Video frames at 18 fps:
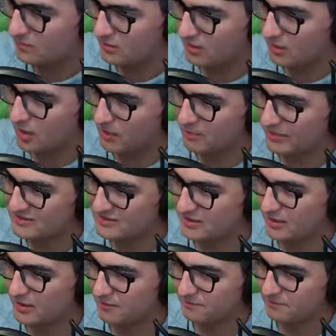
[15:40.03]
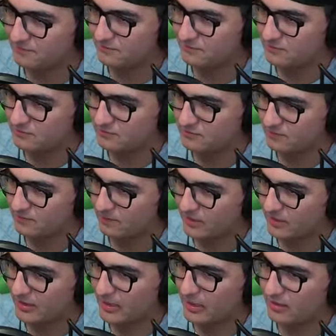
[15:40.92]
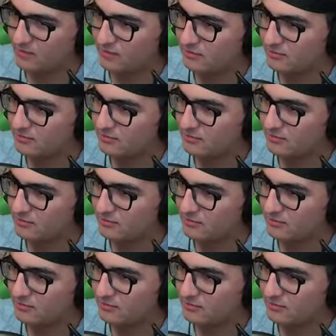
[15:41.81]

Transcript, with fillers: Oh, I messed it up. Again.